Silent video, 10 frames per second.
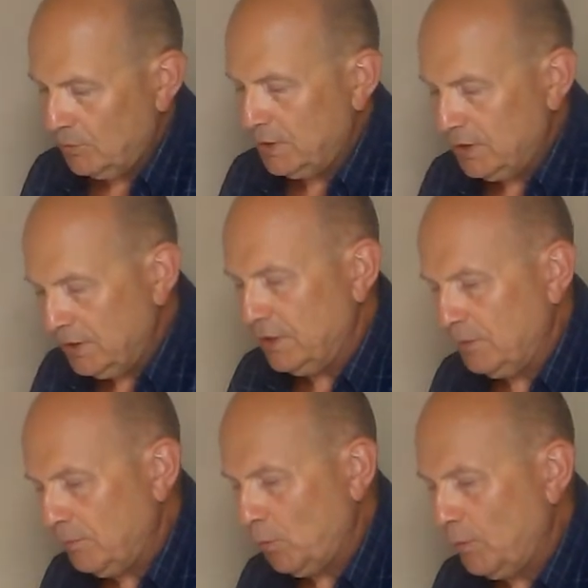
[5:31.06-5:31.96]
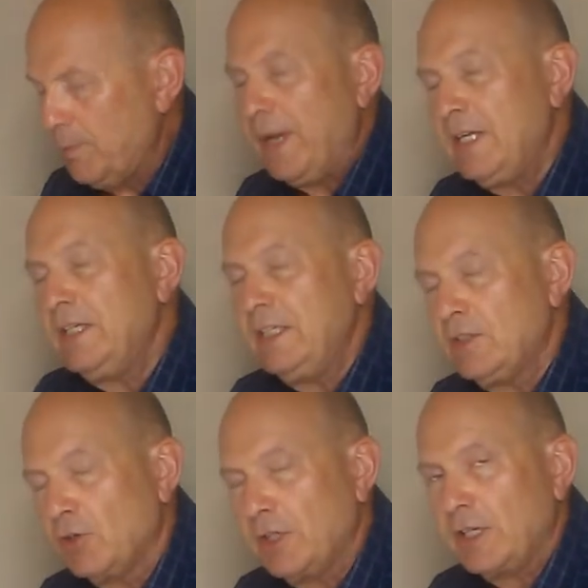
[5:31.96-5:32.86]
we may need to
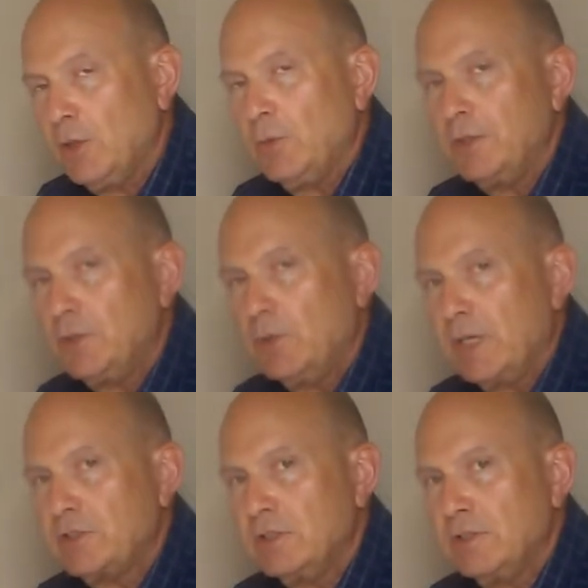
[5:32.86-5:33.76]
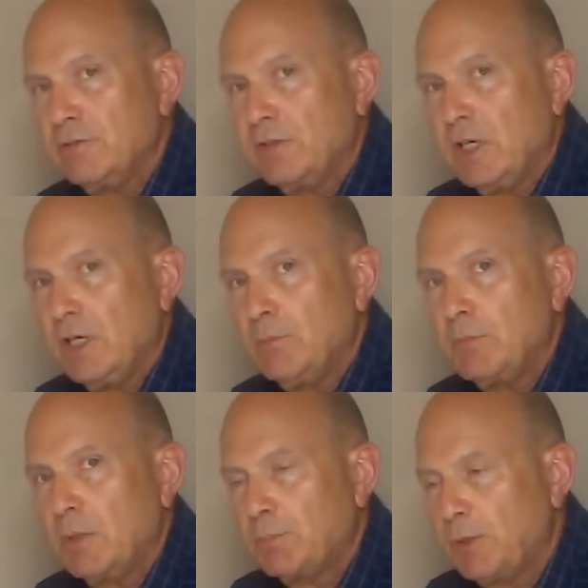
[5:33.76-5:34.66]
look at going in the direction of
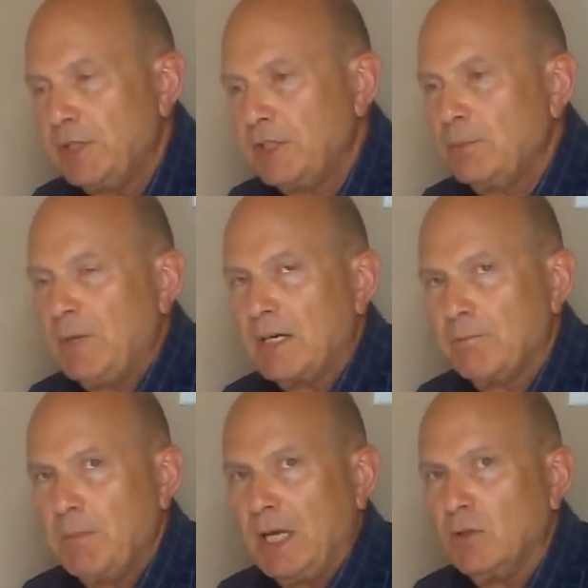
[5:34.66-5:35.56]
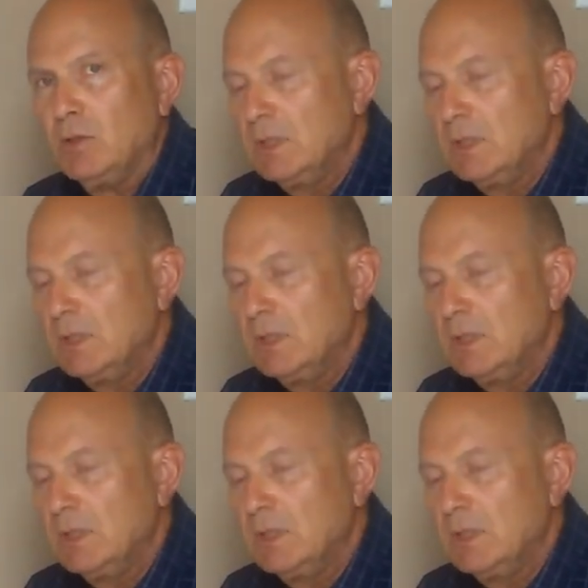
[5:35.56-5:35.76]
printing them out of metal.